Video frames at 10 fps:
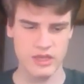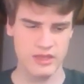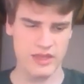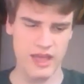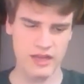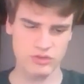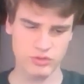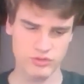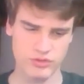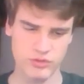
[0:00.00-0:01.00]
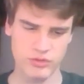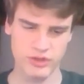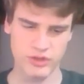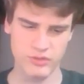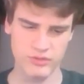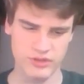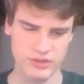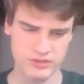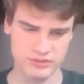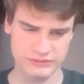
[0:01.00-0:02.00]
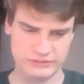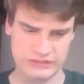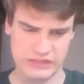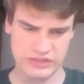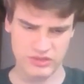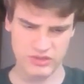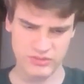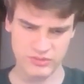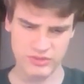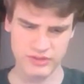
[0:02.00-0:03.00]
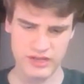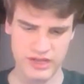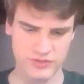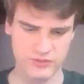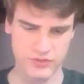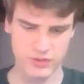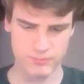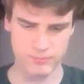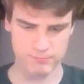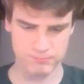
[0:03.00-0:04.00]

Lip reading: the actual story only really lasts for